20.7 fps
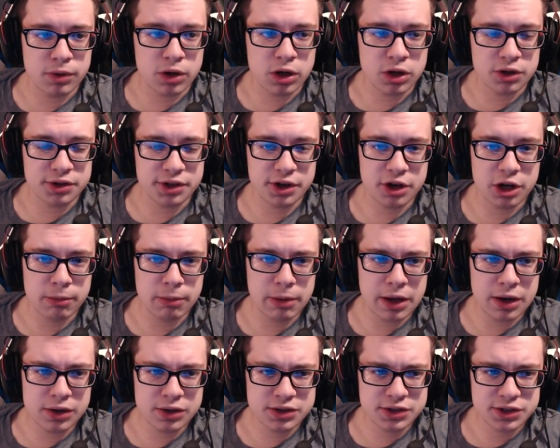Altaria
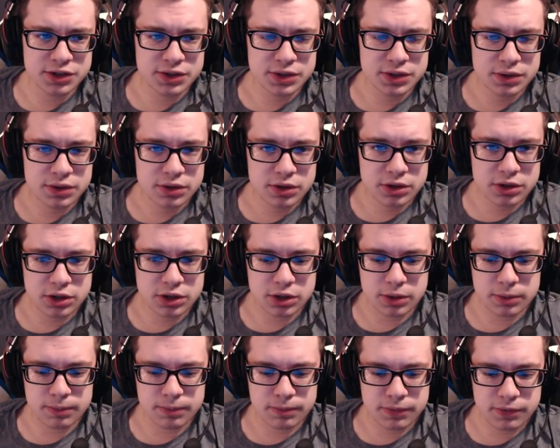battles
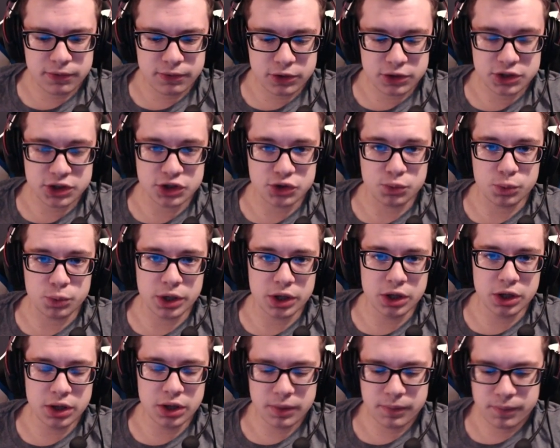versus Will.